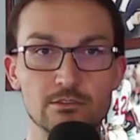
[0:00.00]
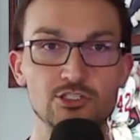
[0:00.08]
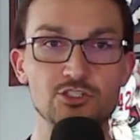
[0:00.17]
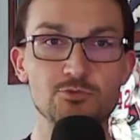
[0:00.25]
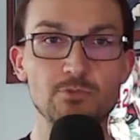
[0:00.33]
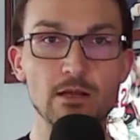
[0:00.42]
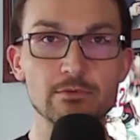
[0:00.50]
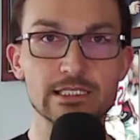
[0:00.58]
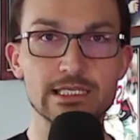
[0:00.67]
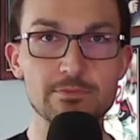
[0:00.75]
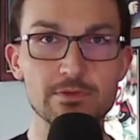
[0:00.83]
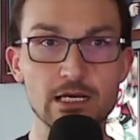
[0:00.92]
She should probably
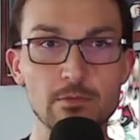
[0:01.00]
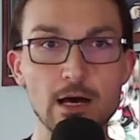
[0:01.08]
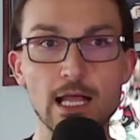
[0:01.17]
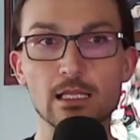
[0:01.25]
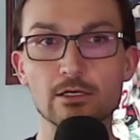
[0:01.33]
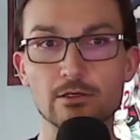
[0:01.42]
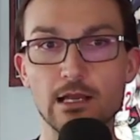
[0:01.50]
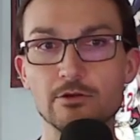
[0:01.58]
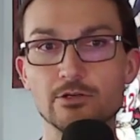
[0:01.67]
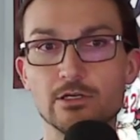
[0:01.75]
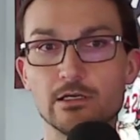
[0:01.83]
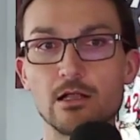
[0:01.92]
keep Kamala
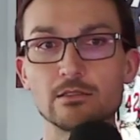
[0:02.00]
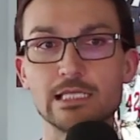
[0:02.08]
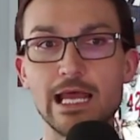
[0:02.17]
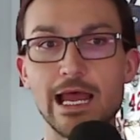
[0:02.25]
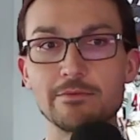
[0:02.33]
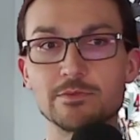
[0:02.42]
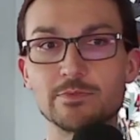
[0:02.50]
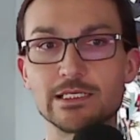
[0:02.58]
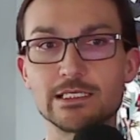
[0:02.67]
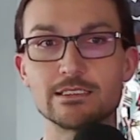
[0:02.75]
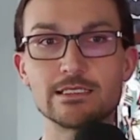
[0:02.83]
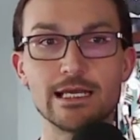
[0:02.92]
around her at all times
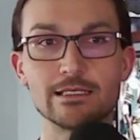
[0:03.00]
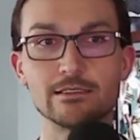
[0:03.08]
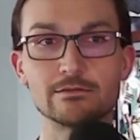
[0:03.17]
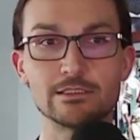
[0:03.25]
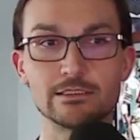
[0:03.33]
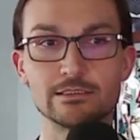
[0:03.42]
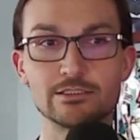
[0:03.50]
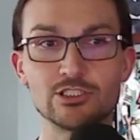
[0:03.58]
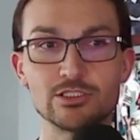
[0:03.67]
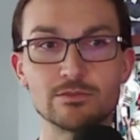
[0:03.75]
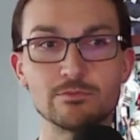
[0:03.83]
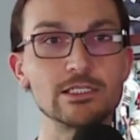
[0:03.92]
because, yeah, no,
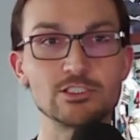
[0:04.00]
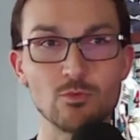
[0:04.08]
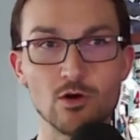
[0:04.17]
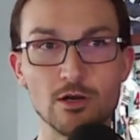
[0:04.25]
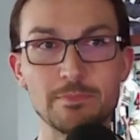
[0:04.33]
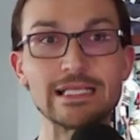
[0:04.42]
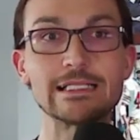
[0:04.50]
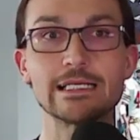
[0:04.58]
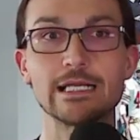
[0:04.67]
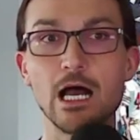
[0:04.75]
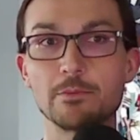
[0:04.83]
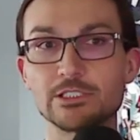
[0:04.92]
she's a much more
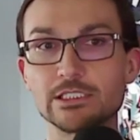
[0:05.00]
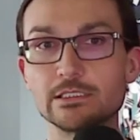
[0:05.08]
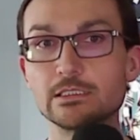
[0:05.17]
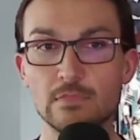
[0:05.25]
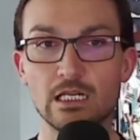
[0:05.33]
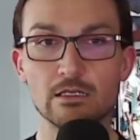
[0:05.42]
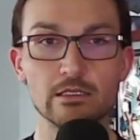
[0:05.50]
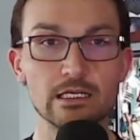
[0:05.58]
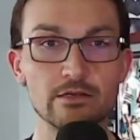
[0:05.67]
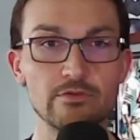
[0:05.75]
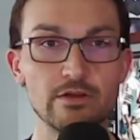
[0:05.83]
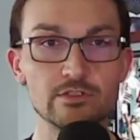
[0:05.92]
appealing option. I don't think
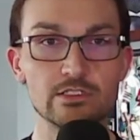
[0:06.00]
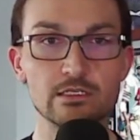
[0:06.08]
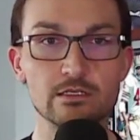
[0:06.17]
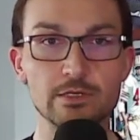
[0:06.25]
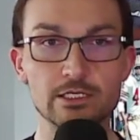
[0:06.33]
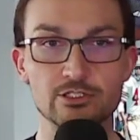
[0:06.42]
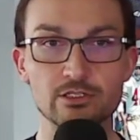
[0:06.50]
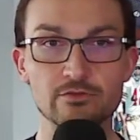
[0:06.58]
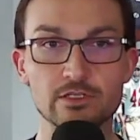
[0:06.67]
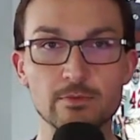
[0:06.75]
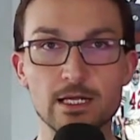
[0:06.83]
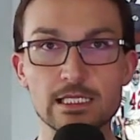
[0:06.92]
I've ever seen a picture of
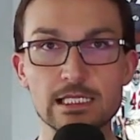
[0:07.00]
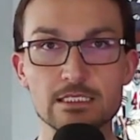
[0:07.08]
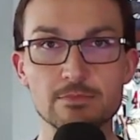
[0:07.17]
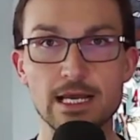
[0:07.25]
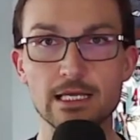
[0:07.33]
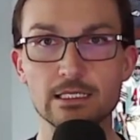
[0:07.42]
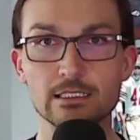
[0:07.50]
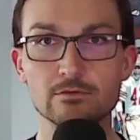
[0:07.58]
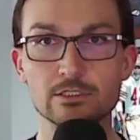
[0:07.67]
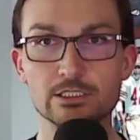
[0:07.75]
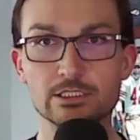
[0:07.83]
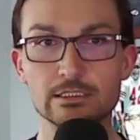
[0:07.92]
Kamala smiling
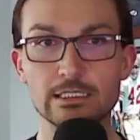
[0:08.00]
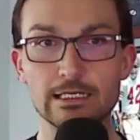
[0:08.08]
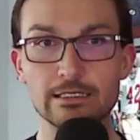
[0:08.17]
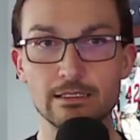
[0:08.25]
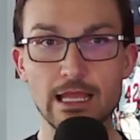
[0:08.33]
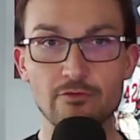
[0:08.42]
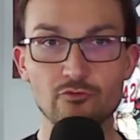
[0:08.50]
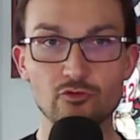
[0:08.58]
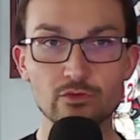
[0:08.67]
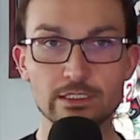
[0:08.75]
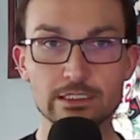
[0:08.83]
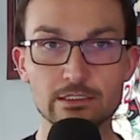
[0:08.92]
where she uh, ever
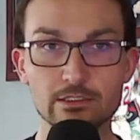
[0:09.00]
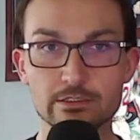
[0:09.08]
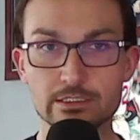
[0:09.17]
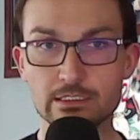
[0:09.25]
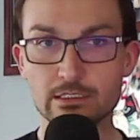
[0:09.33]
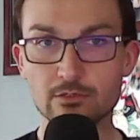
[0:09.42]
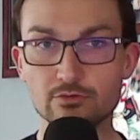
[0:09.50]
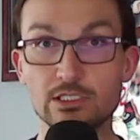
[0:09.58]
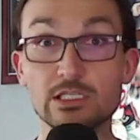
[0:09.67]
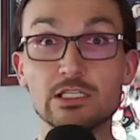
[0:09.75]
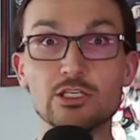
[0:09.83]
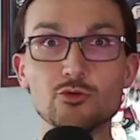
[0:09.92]
really looks, you know,
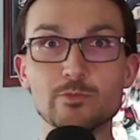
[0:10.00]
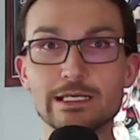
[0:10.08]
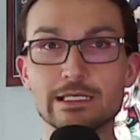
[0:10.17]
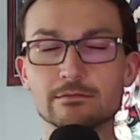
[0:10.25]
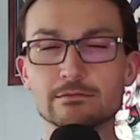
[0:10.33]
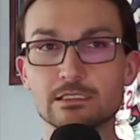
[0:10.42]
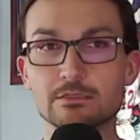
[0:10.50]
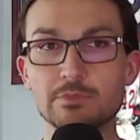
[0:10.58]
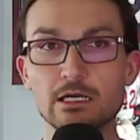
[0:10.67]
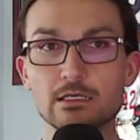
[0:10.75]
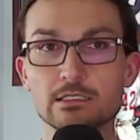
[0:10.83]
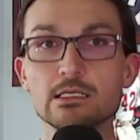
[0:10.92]
human, let's be
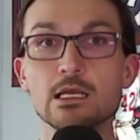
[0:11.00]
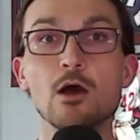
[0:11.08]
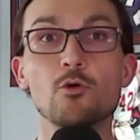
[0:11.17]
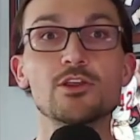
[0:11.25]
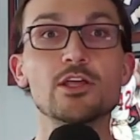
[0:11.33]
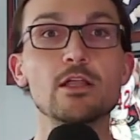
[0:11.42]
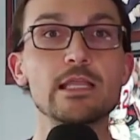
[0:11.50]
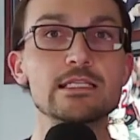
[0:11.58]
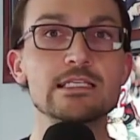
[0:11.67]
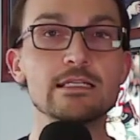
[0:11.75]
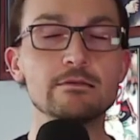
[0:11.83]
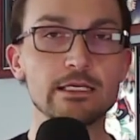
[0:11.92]
honest. With all that
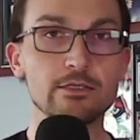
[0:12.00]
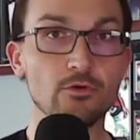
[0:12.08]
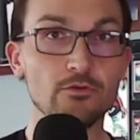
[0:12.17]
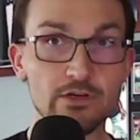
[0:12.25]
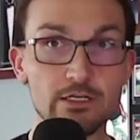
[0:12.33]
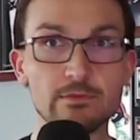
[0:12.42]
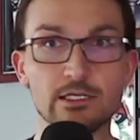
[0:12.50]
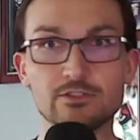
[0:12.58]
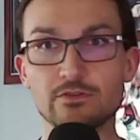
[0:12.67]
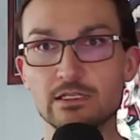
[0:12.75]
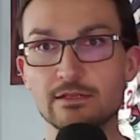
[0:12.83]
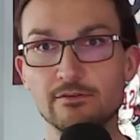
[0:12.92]
said, thank you all very much
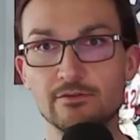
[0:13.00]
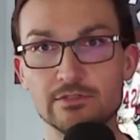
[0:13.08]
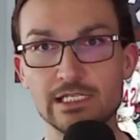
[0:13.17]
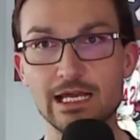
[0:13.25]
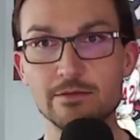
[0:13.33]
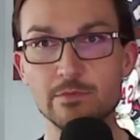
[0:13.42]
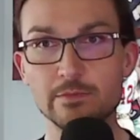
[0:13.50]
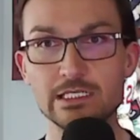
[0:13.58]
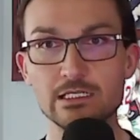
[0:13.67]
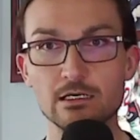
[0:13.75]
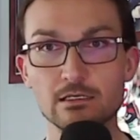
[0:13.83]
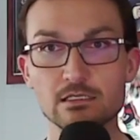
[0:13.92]
for the gift of your time. I've been
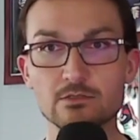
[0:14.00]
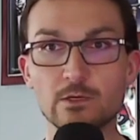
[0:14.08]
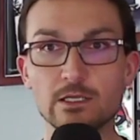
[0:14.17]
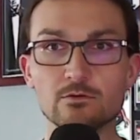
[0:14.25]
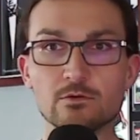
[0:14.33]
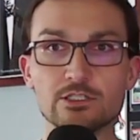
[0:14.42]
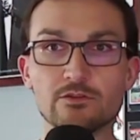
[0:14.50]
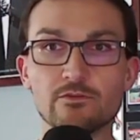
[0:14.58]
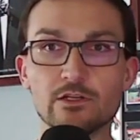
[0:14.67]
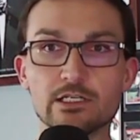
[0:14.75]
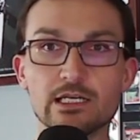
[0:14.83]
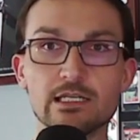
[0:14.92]
Don Consuelo. I want you to
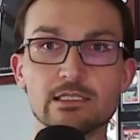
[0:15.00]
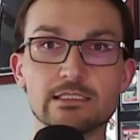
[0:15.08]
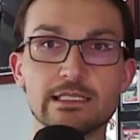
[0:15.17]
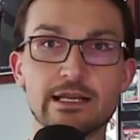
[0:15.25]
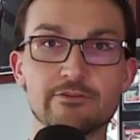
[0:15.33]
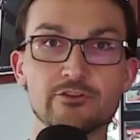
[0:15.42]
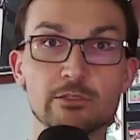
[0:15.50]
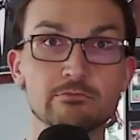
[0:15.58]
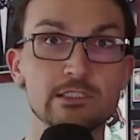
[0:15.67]
follow your gut and get after it.